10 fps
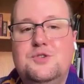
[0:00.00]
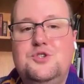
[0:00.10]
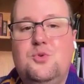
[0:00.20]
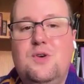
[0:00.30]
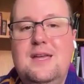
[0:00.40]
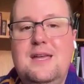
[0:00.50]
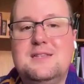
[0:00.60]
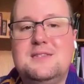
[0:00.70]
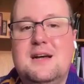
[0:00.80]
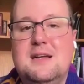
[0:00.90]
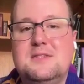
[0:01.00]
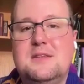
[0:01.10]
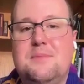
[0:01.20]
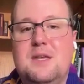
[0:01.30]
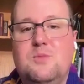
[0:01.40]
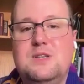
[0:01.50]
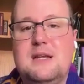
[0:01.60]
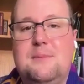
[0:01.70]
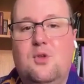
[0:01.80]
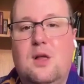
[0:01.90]
Joy is not something we
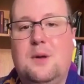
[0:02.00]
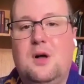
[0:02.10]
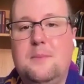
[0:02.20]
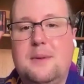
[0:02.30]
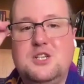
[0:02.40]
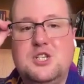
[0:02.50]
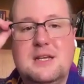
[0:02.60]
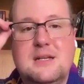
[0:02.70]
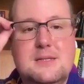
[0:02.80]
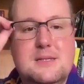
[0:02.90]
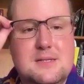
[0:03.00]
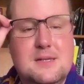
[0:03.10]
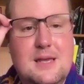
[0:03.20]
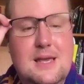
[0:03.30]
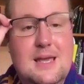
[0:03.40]
stumble upon by chance.